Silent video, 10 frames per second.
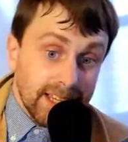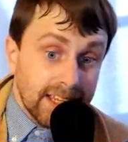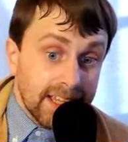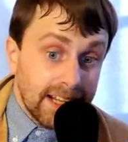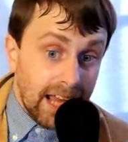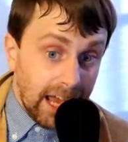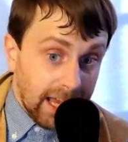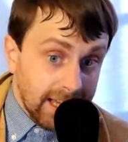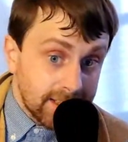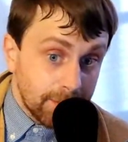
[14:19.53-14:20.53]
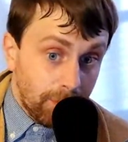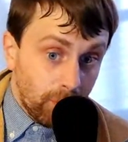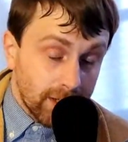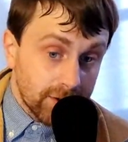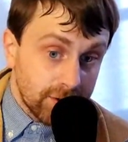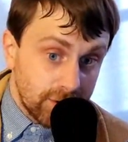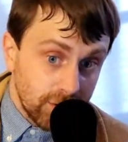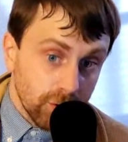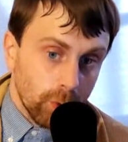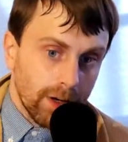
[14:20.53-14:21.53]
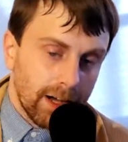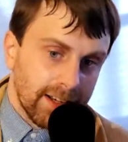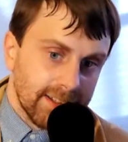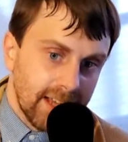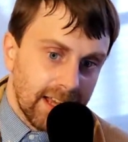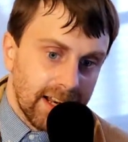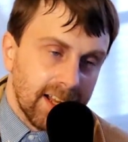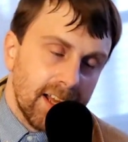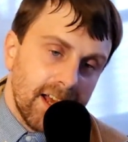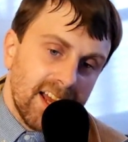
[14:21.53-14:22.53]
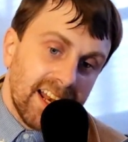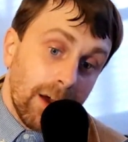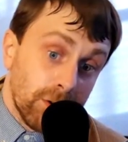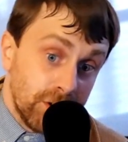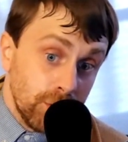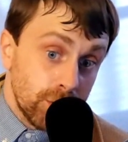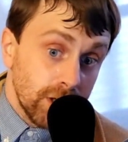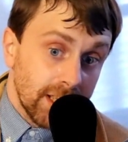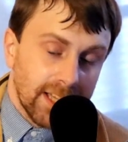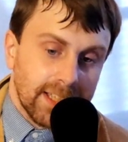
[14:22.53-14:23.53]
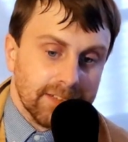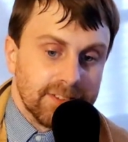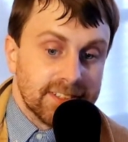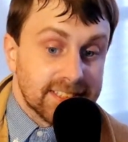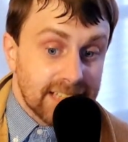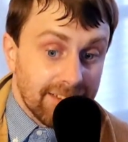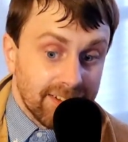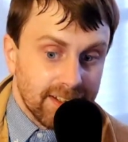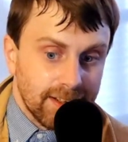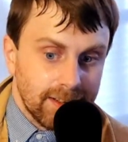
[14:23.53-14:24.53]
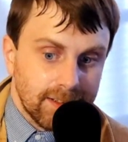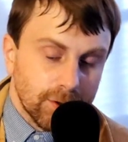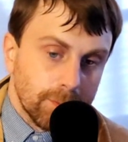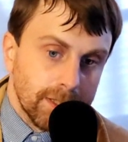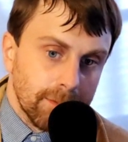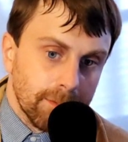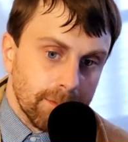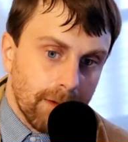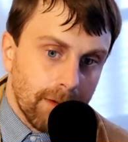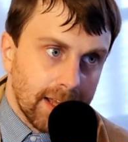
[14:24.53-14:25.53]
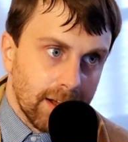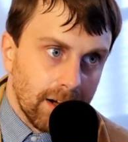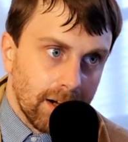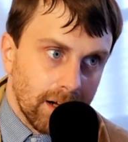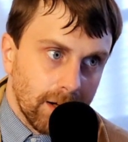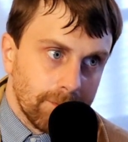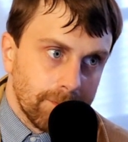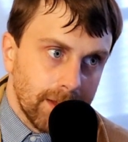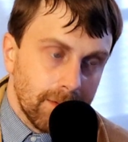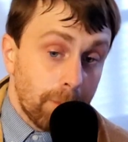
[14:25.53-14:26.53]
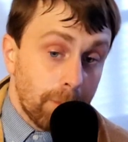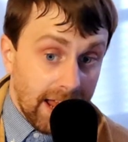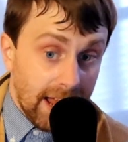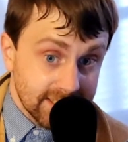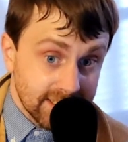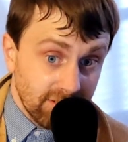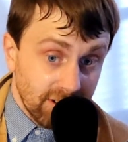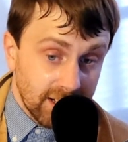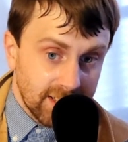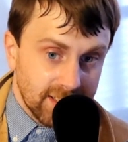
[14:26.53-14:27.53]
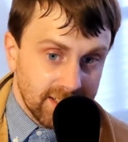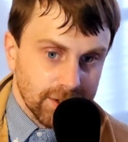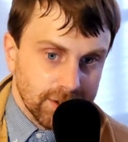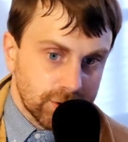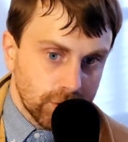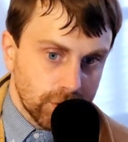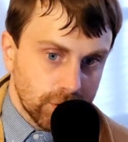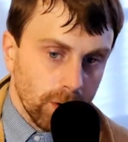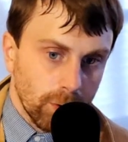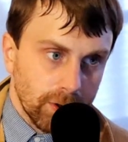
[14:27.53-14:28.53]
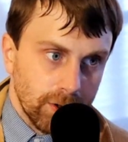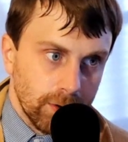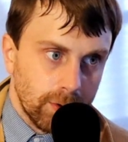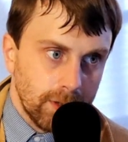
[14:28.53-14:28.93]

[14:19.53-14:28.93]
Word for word: an 8.2 out of 10. Now, usually I give seven to be my uh, passing rate, like a school would do.